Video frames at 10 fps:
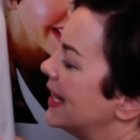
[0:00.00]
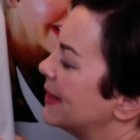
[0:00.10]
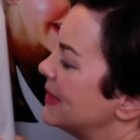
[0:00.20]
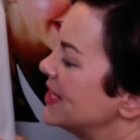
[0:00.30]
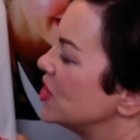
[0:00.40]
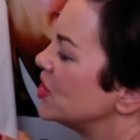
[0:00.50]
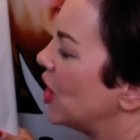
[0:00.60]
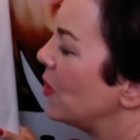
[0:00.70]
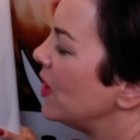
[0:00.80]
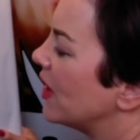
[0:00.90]
I'm going to
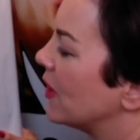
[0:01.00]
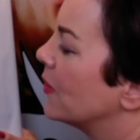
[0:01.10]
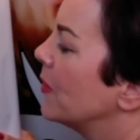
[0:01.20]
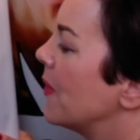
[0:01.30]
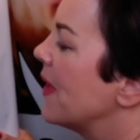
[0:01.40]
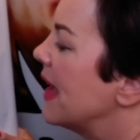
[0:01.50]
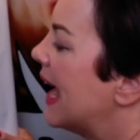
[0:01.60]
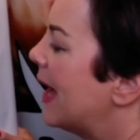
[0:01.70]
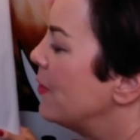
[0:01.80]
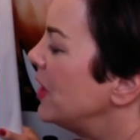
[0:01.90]
show you
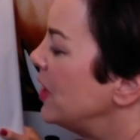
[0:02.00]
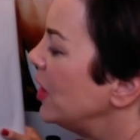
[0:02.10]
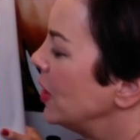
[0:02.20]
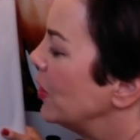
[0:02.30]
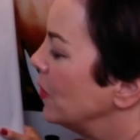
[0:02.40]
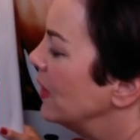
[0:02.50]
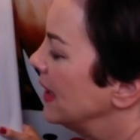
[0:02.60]
how you